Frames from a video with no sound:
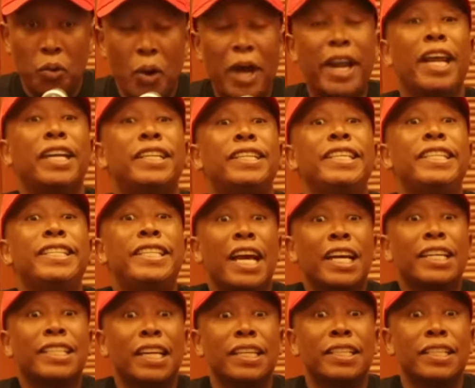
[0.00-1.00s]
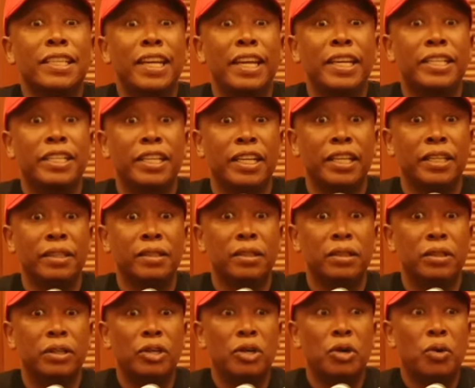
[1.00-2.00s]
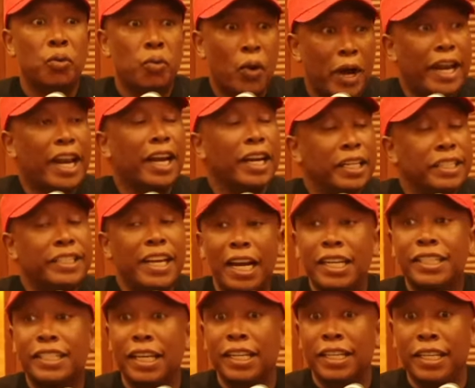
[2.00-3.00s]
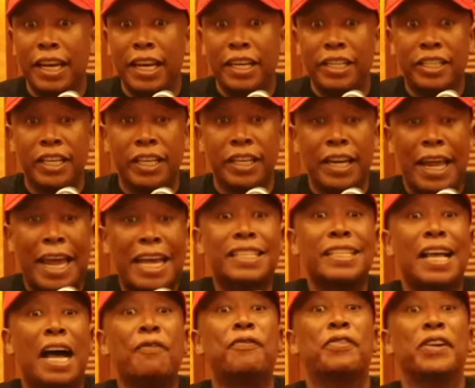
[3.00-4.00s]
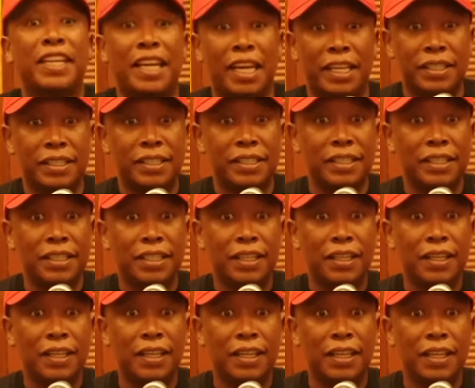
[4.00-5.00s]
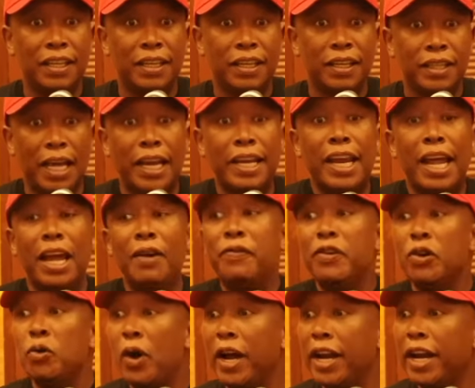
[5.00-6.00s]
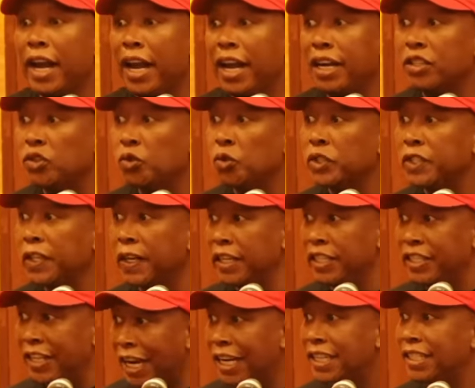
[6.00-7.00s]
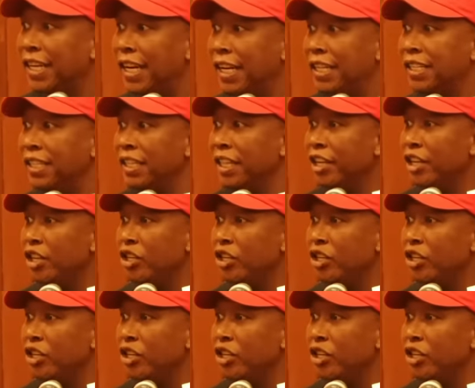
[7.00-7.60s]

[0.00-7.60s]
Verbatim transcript: We're a dejected nation. We're a rejected nation as Africans. That everyone else who's rejected